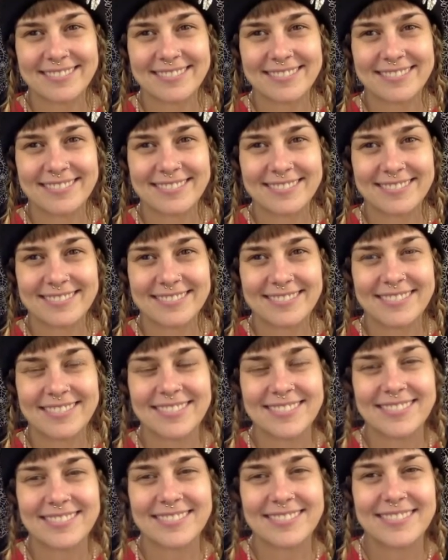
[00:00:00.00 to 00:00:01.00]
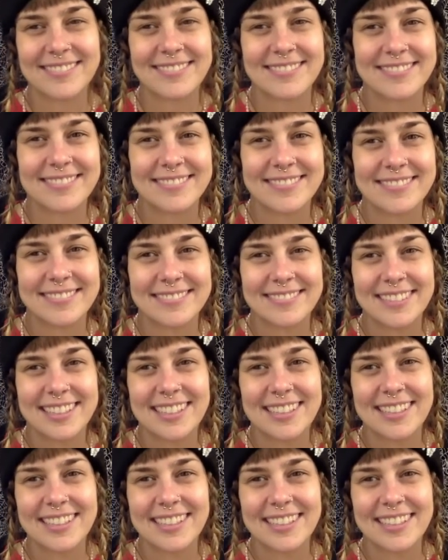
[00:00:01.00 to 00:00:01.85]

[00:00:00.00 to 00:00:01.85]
[no speech]